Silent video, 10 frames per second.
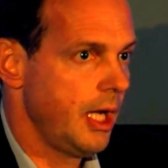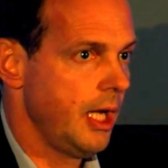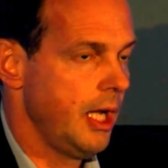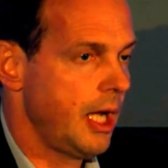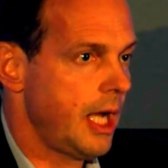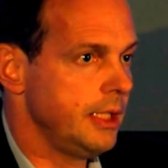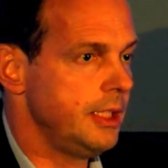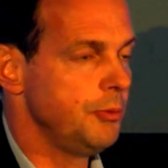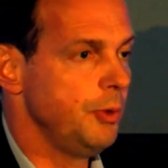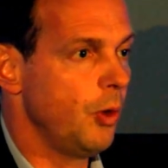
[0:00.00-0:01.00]
I
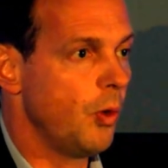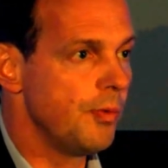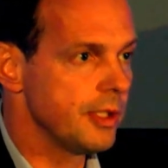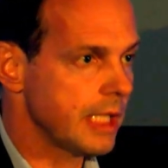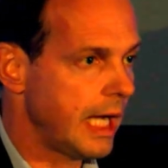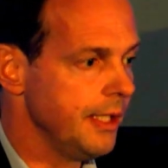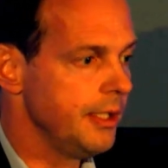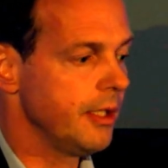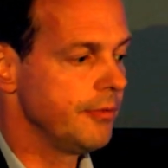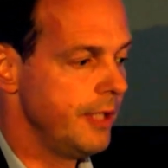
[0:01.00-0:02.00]
think we always
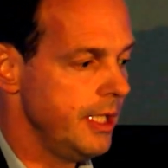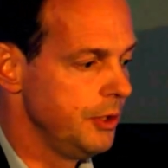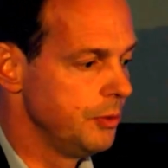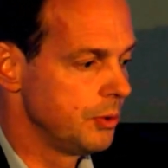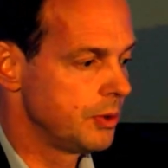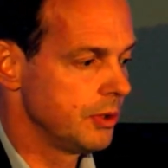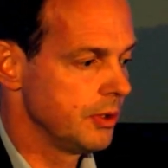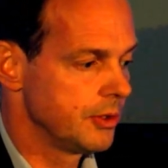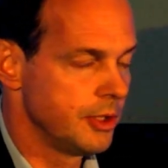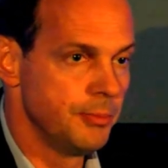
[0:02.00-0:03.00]
undervalued
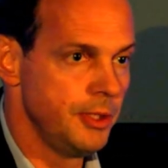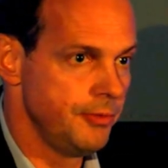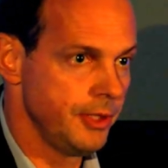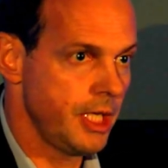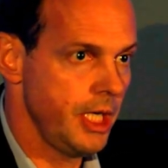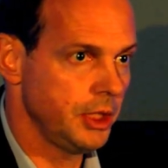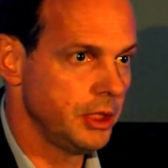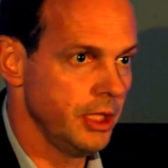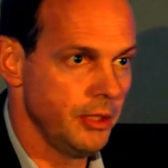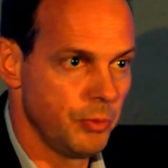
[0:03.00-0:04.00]

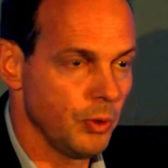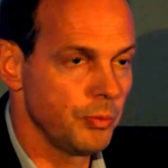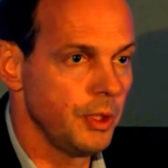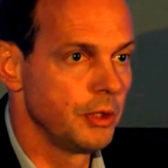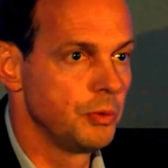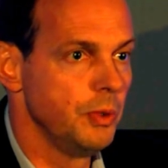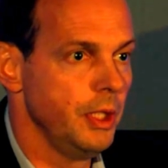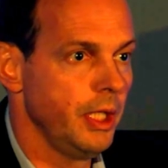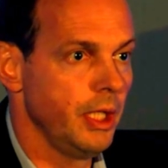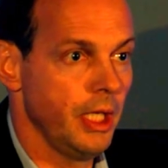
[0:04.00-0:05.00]
simplification in what we are
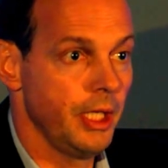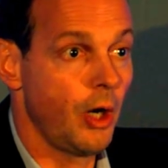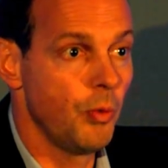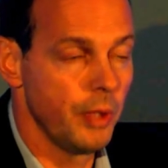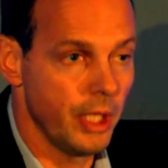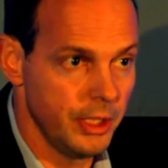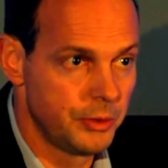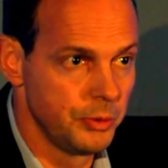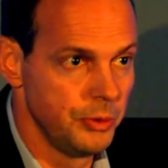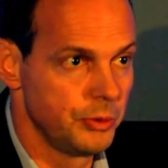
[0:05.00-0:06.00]
doing and how we are
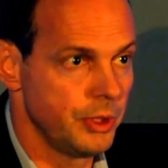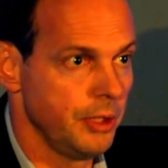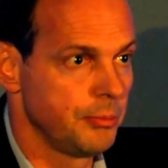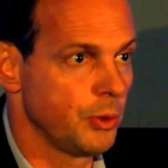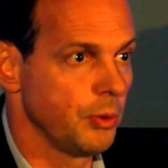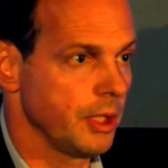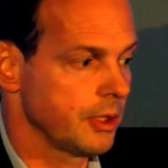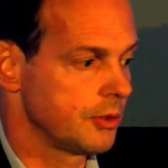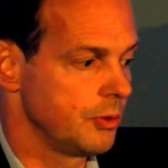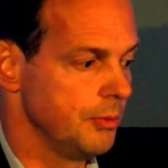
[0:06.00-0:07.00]
introducing
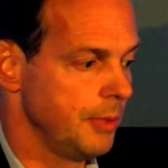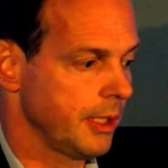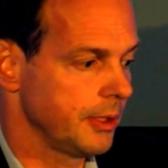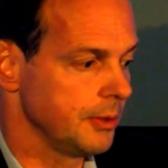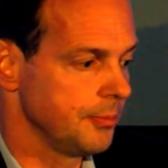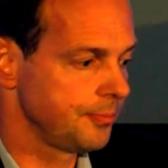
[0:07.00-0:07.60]
products to the market.